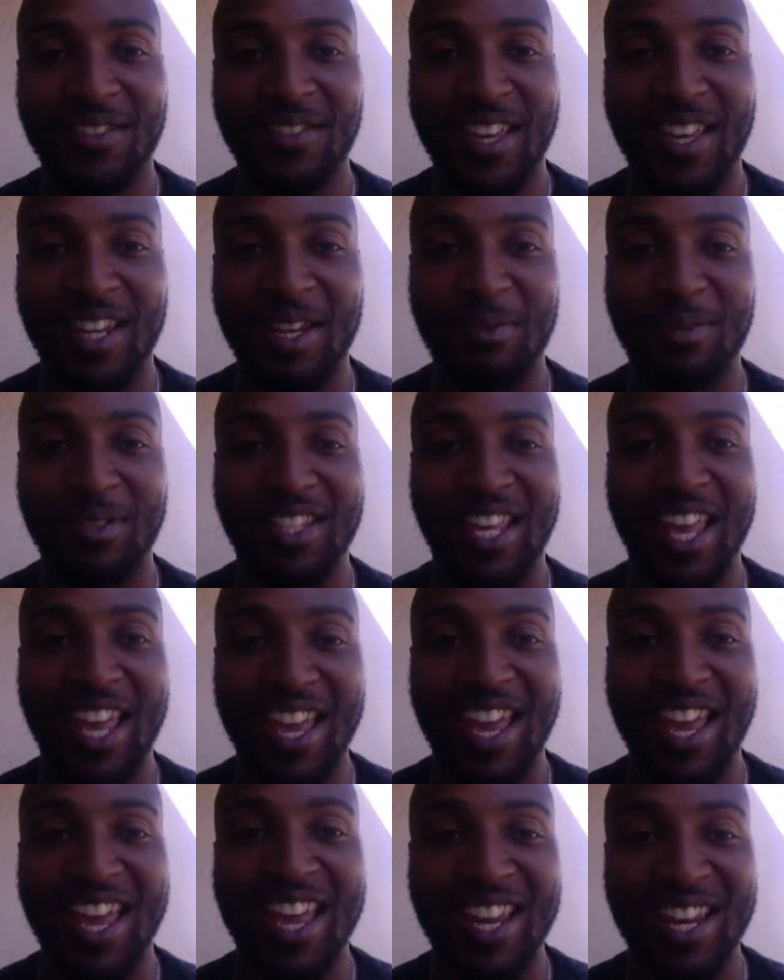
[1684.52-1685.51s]
And he would
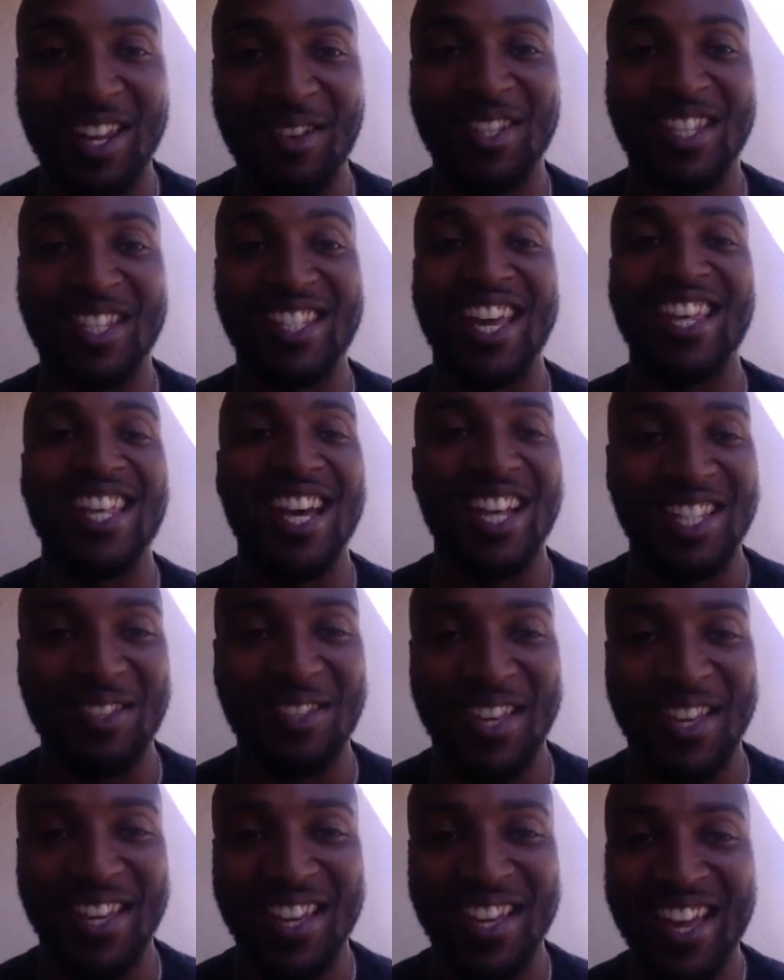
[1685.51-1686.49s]
say that to
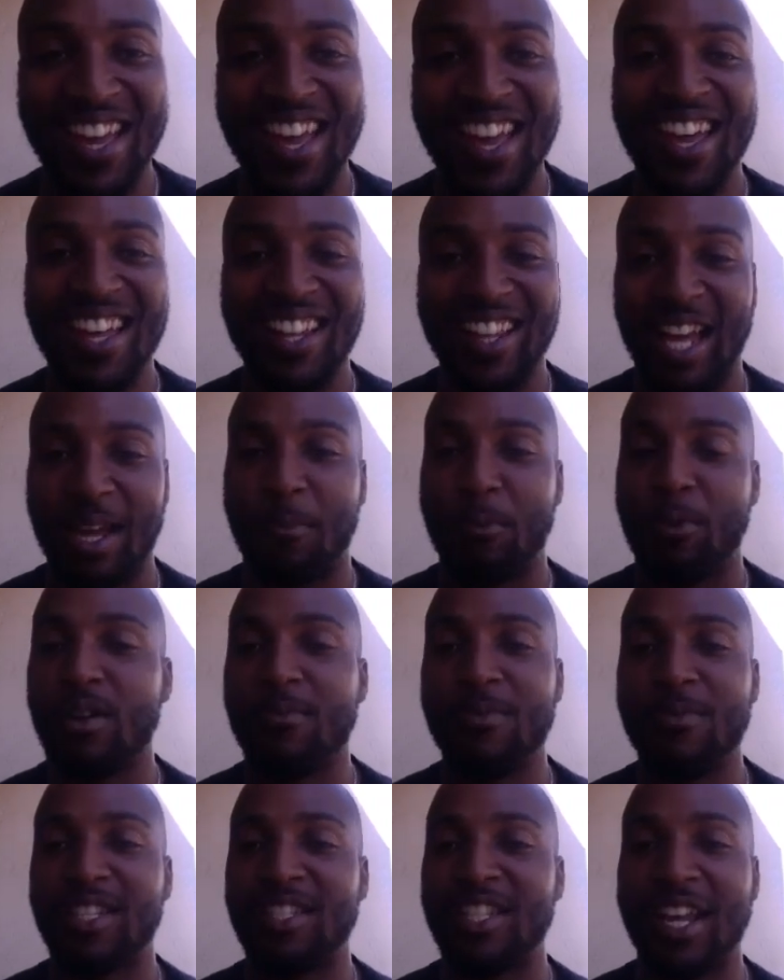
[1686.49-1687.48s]
me, like pretty
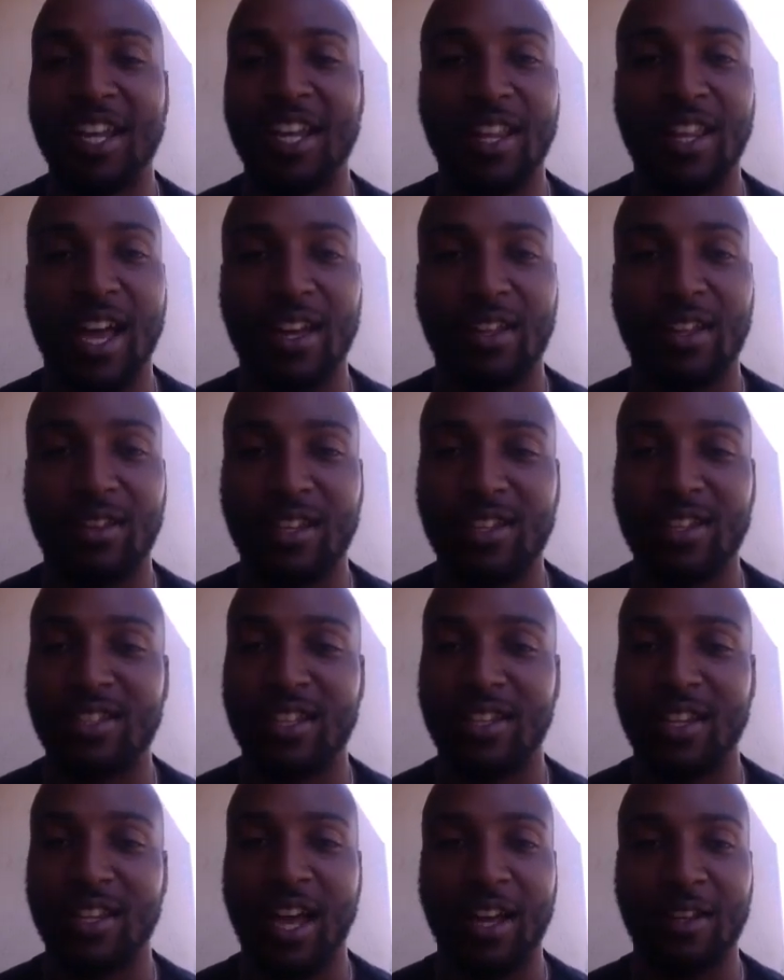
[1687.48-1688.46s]
much saying like,
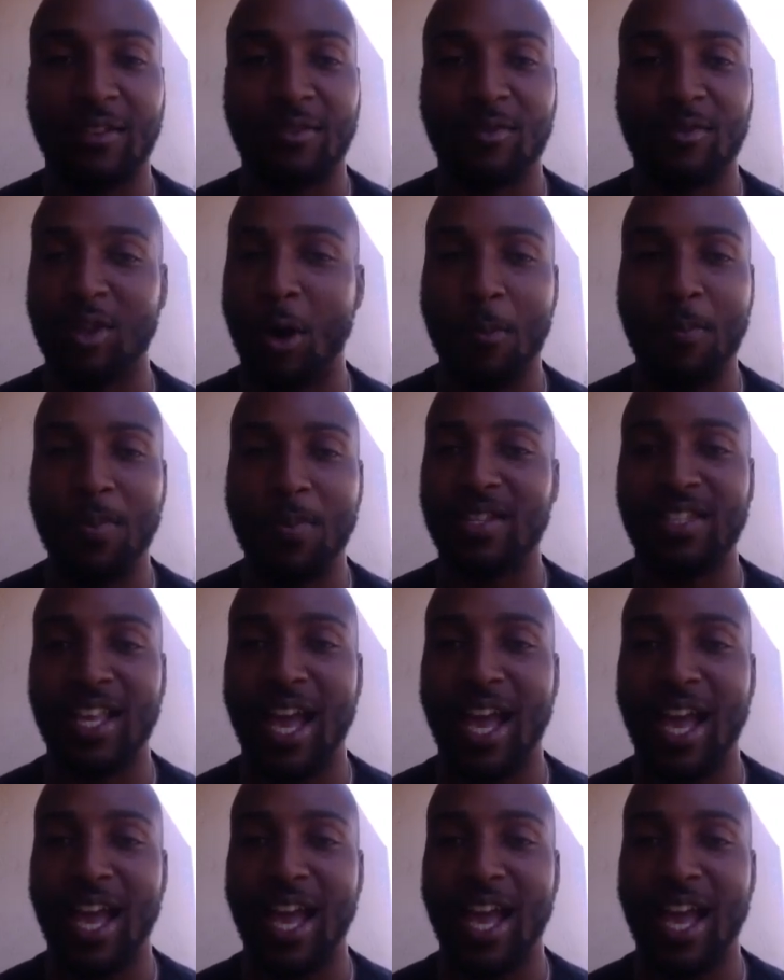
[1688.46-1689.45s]
"Listen, like don't be
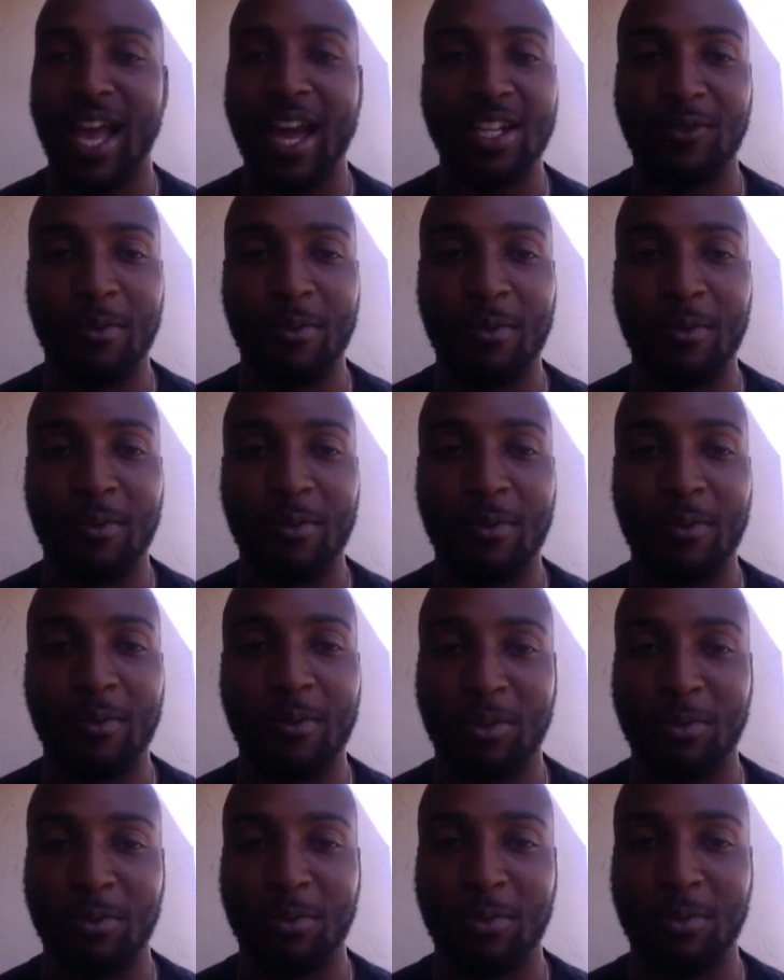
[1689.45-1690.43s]
satisfied with
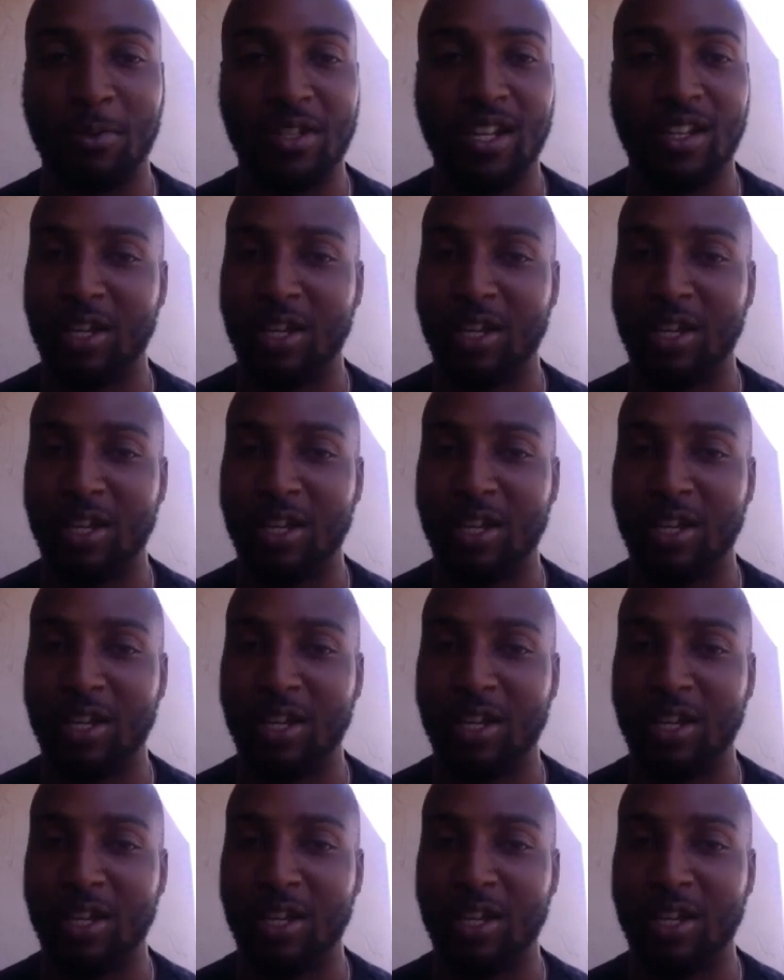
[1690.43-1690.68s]
what you just did.